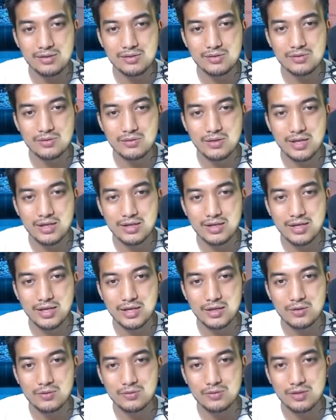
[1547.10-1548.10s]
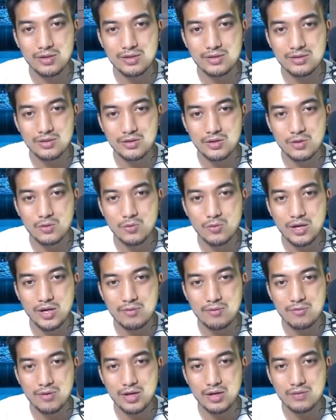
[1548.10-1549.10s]
so that like there's a new
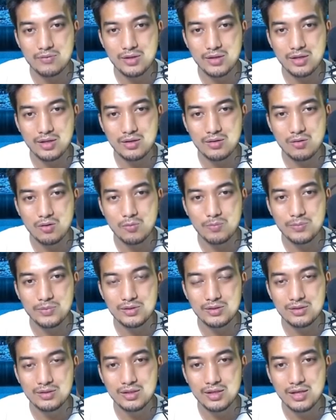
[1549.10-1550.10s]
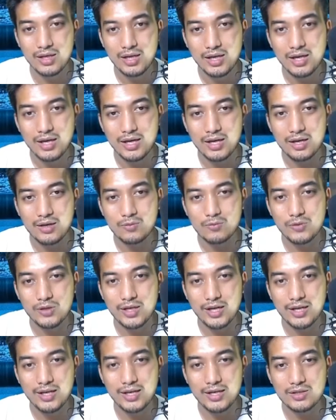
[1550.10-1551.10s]
way right over there, open and we
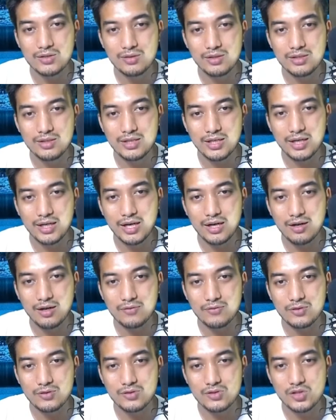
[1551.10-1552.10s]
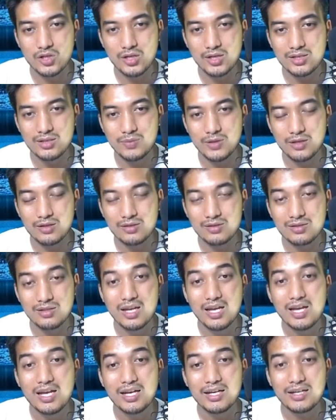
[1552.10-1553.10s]
can actually take care of those chests because
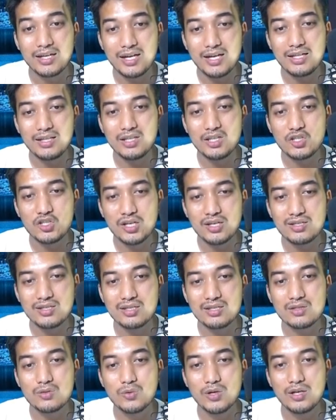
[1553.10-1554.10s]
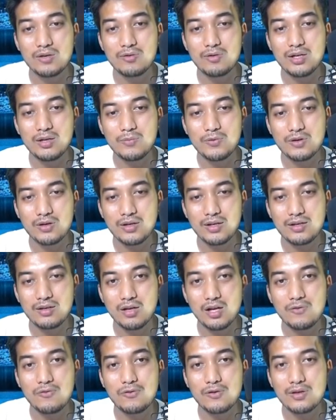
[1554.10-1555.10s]
getting the chest is really really important
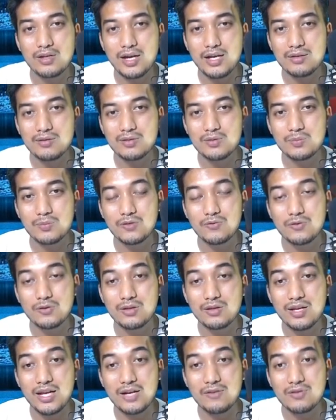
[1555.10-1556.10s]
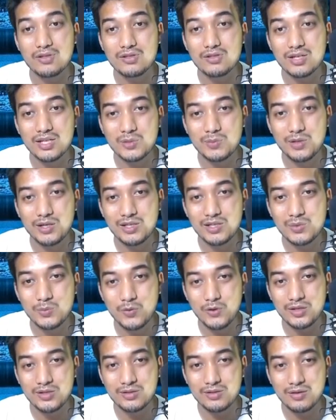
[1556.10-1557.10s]
not for the items but for the adventure experience
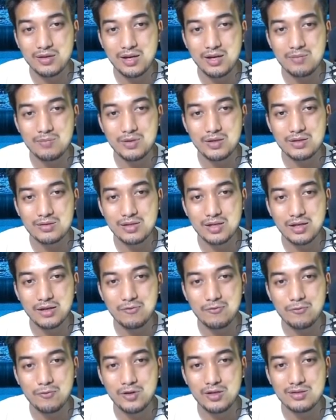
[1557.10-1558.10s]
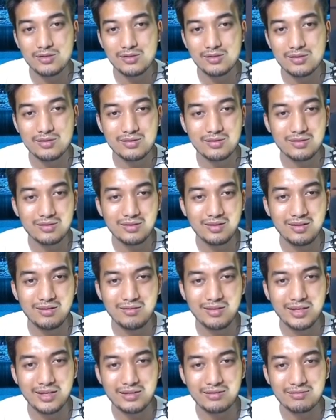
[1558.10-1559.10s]
points okay because like if we just uh, you
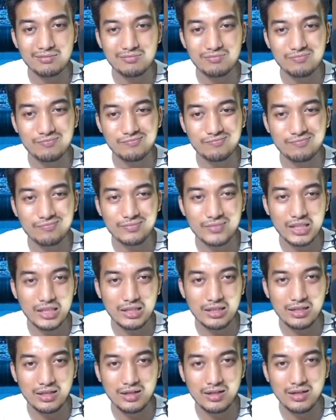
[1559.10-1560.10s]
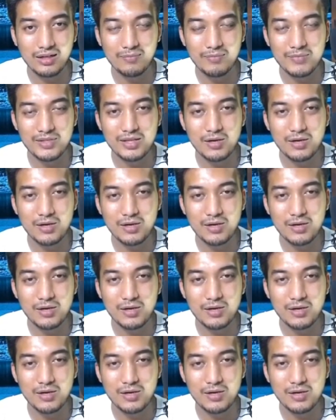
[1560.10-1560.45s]
know like uh, miss